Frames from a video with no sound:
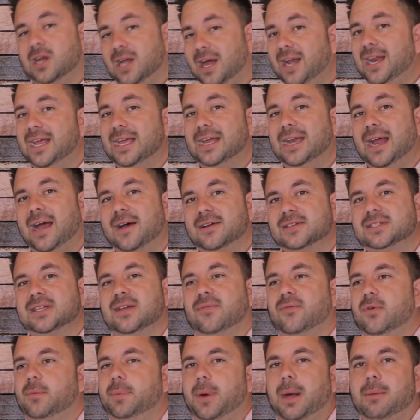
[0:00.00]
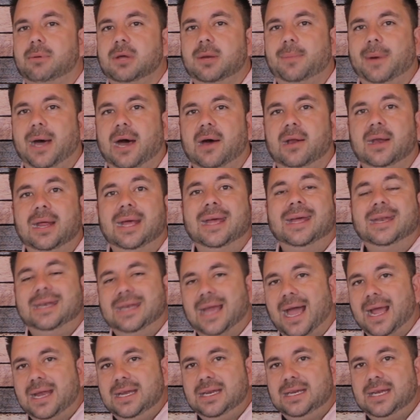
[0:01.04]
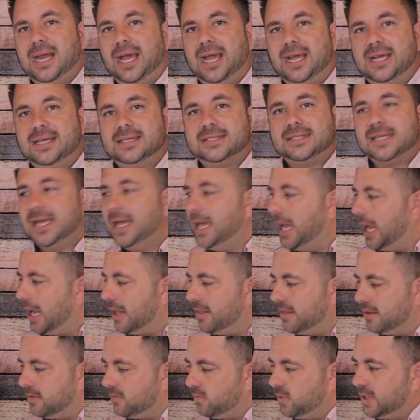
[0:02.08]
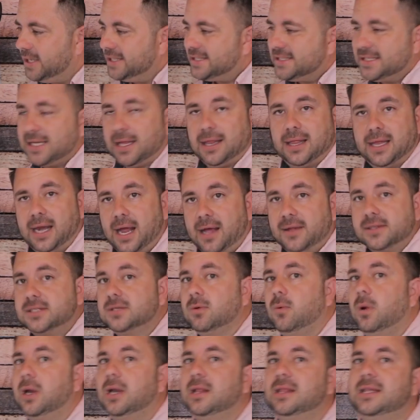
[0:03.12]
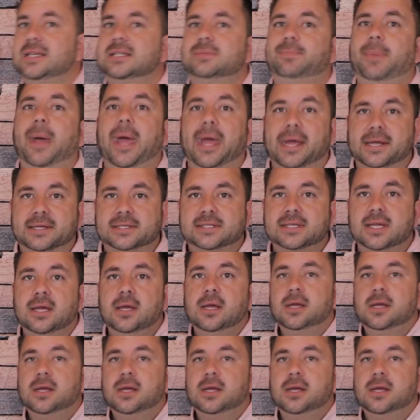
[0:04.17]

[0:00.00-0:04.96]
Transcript: in-house it for probably about 90 days and then resell it out to one of these banks.